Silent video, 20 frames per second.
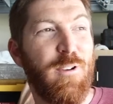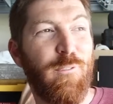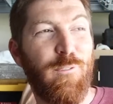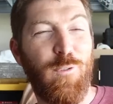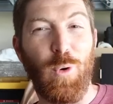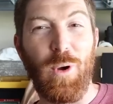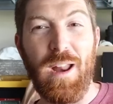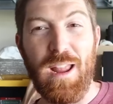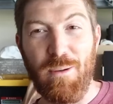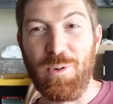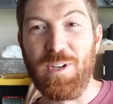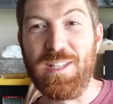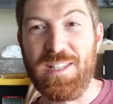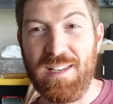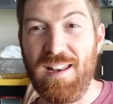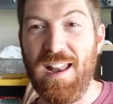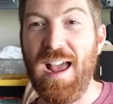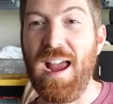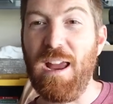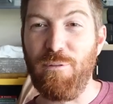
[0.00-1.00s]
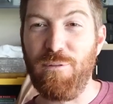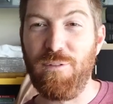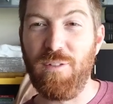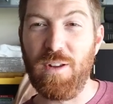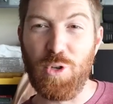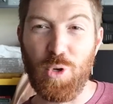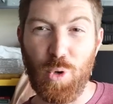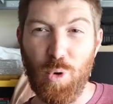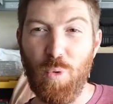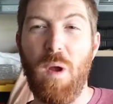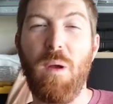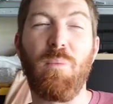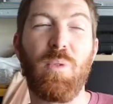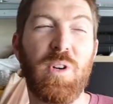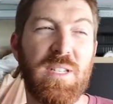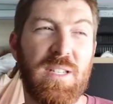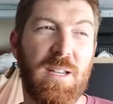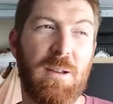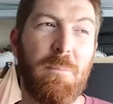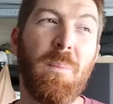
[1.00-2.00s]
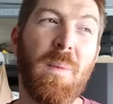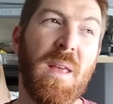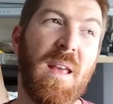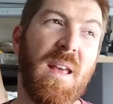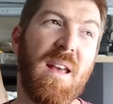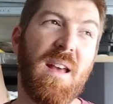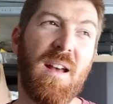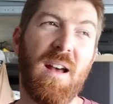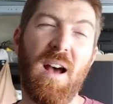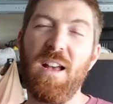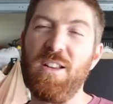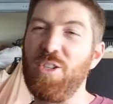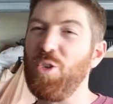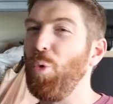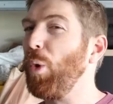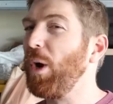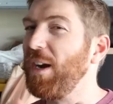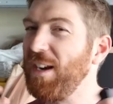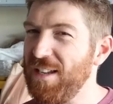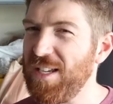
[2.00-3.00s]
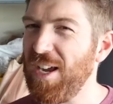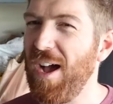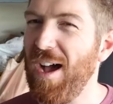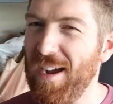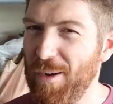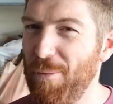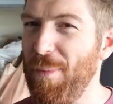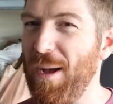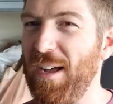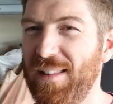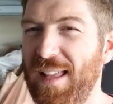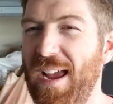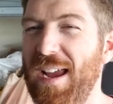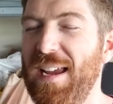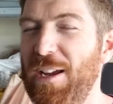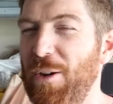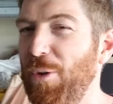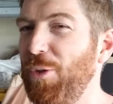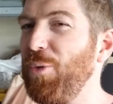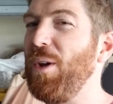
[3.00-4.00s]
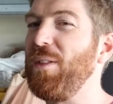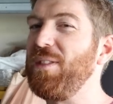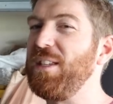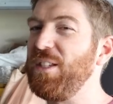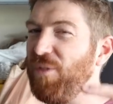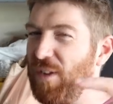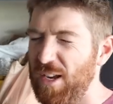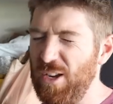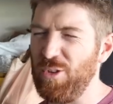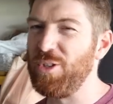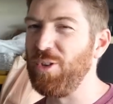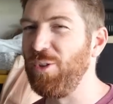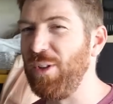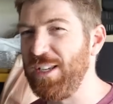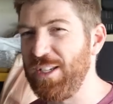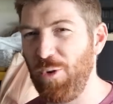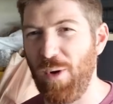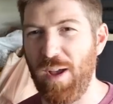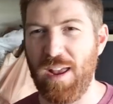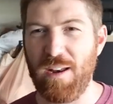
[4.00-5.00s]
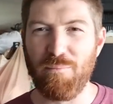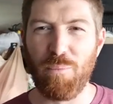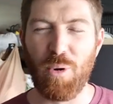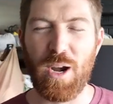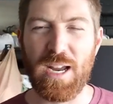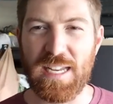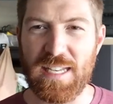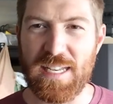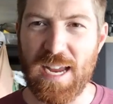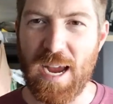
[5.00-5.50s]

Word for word: for an Emerson knife, a true Emerson. Uh, so we're gonna talk about that here throughout this video, so let's go ahead and break it